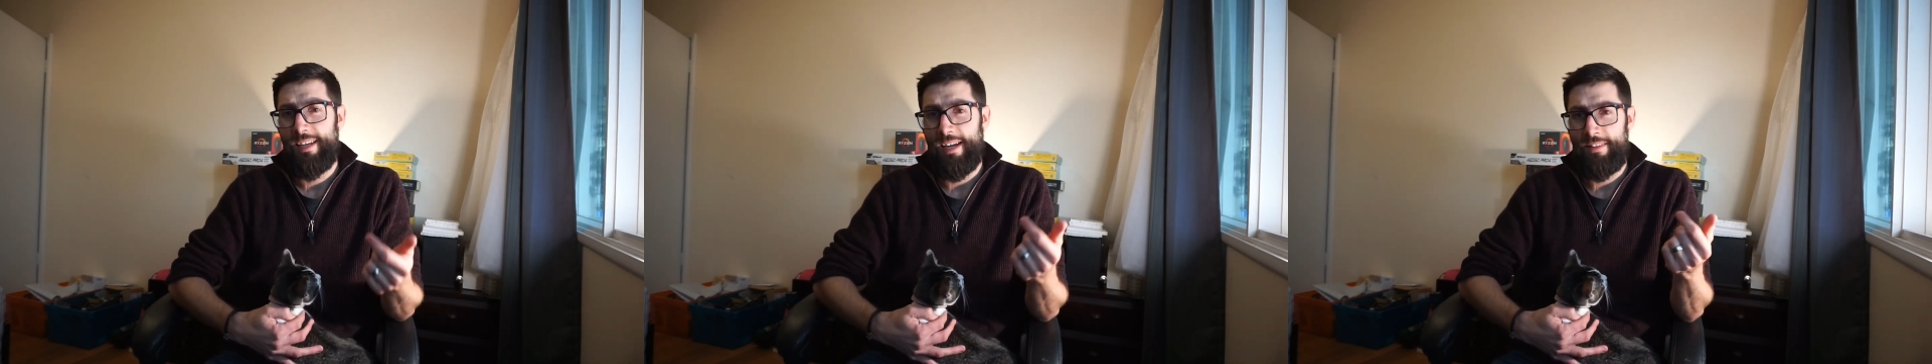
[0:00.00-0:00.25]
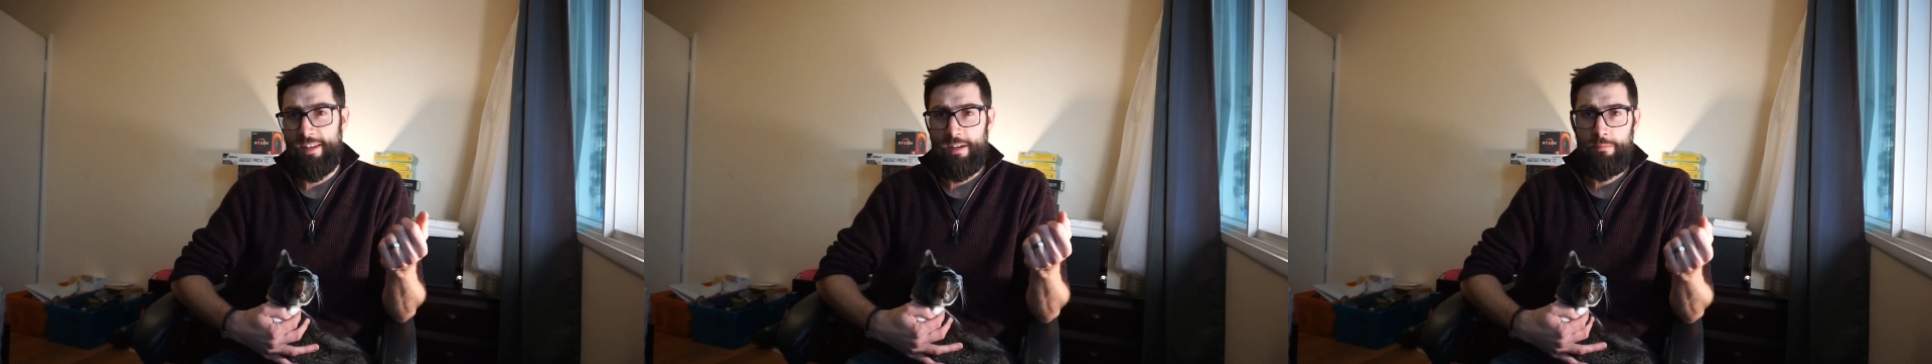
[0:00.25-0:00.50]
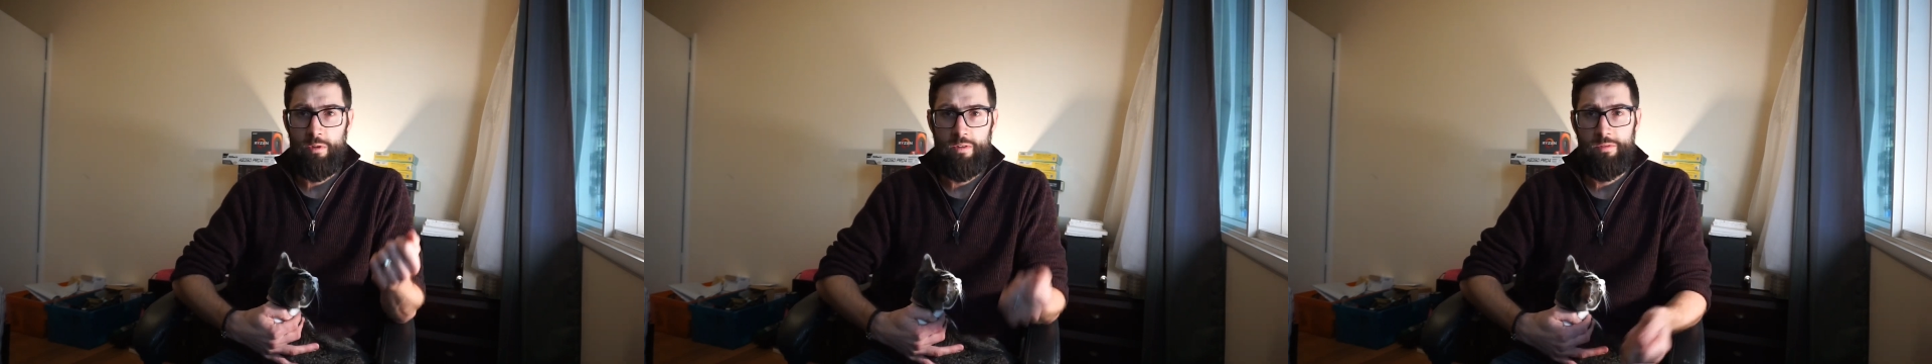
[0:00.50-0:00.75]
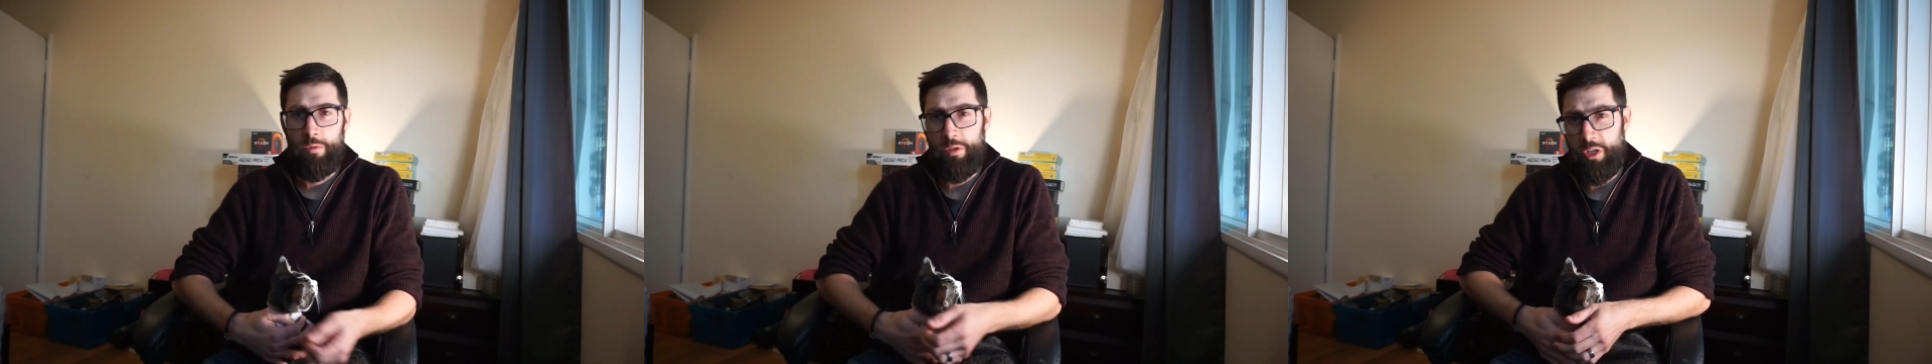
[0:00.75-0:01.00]
and then I
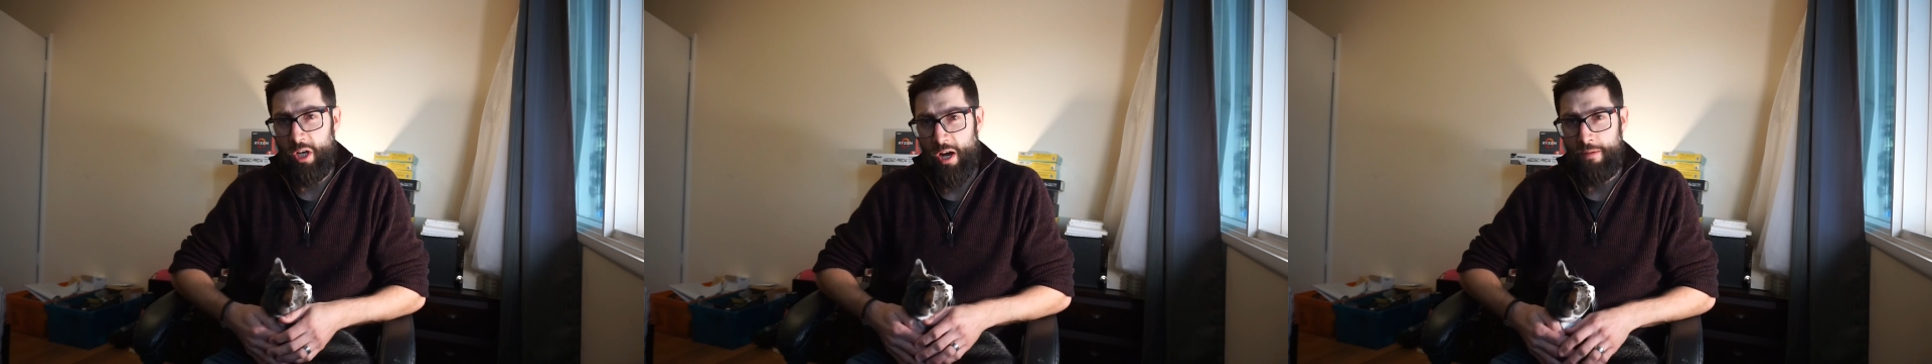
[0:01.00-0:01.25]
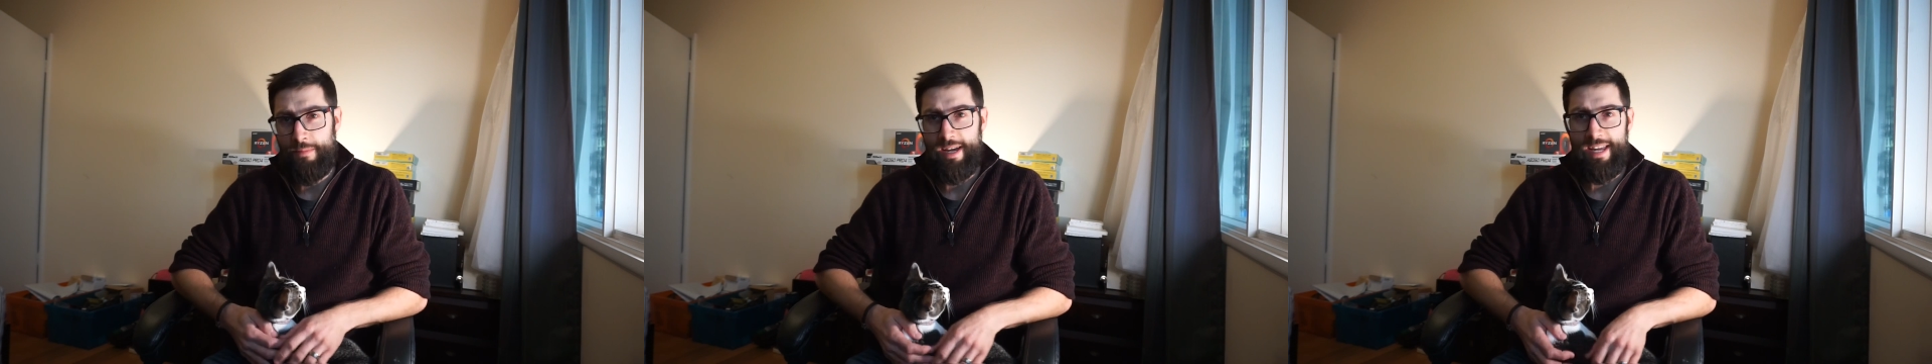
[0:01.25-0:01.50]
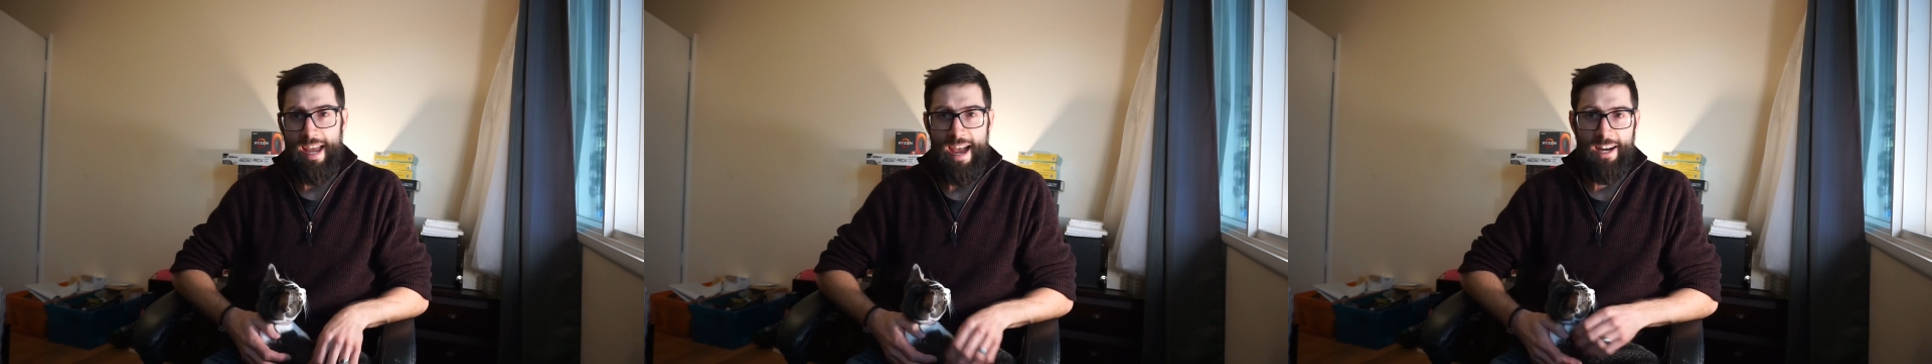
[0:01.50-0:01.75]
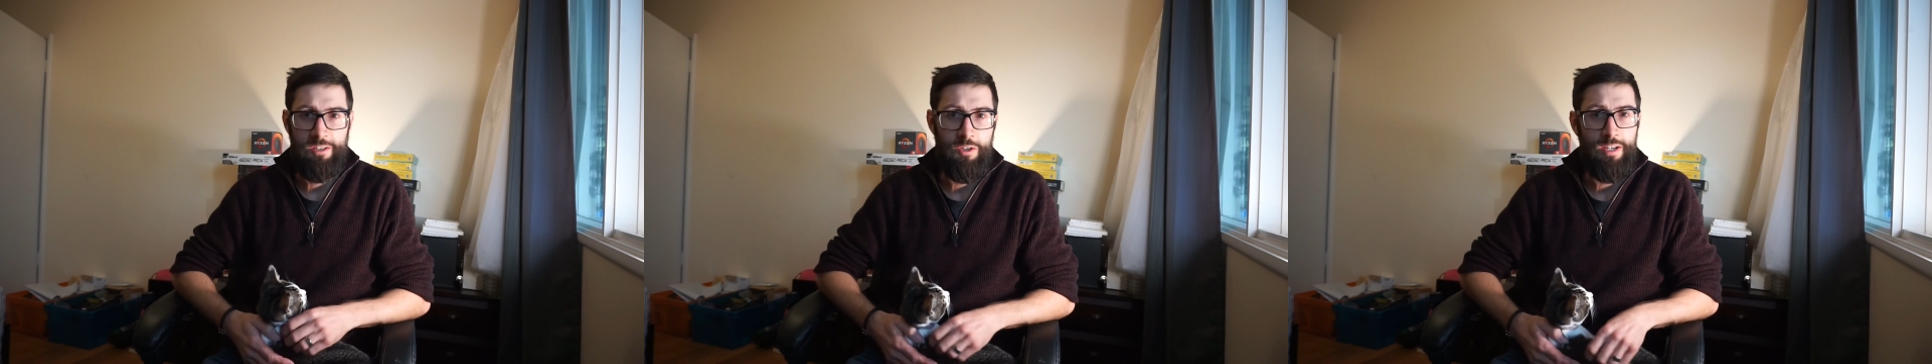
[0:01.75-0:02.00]
moved to a Xiaomi
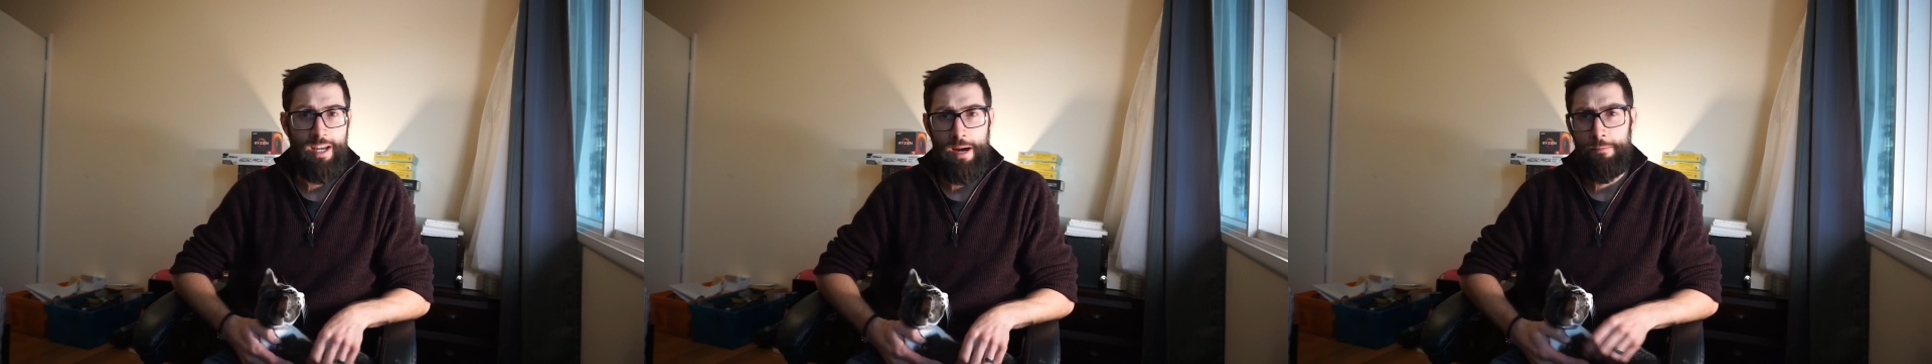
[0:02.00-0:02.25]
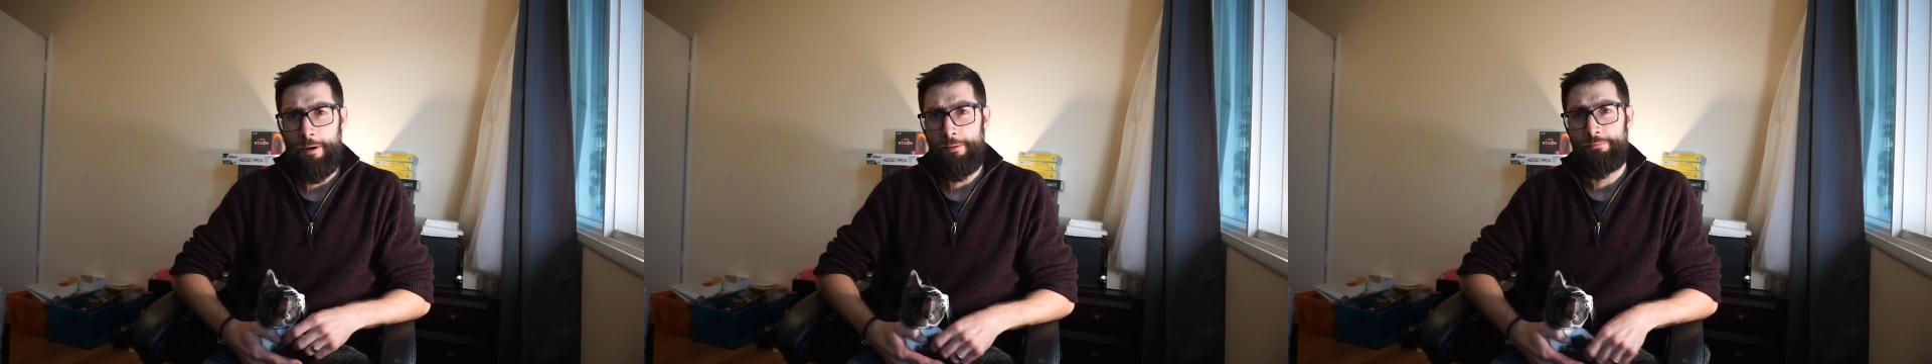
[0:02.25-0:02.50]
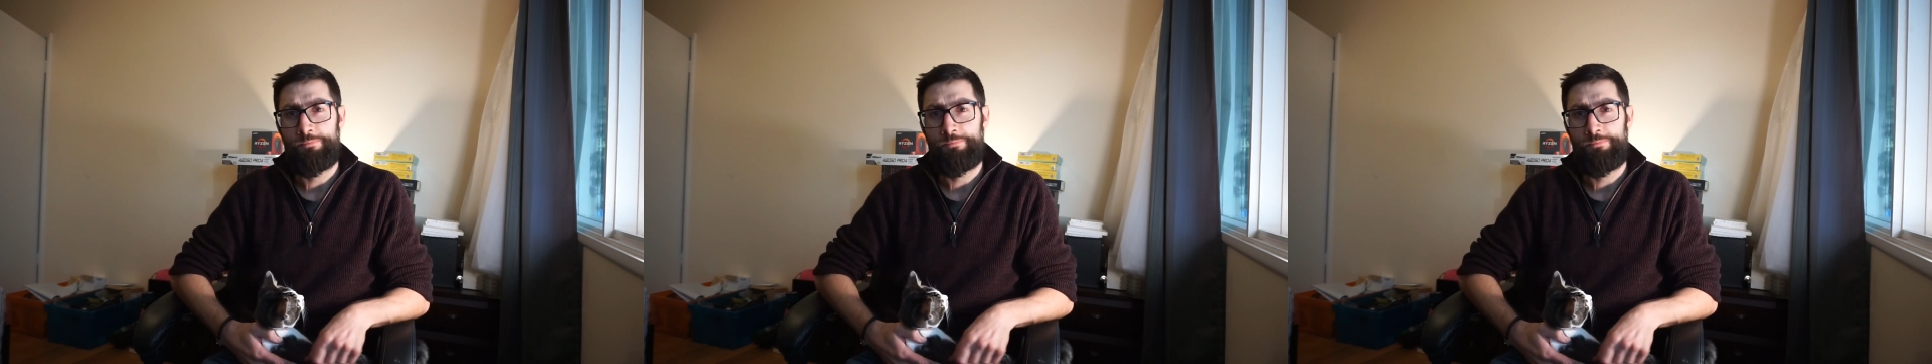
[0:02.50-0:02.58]
action camera,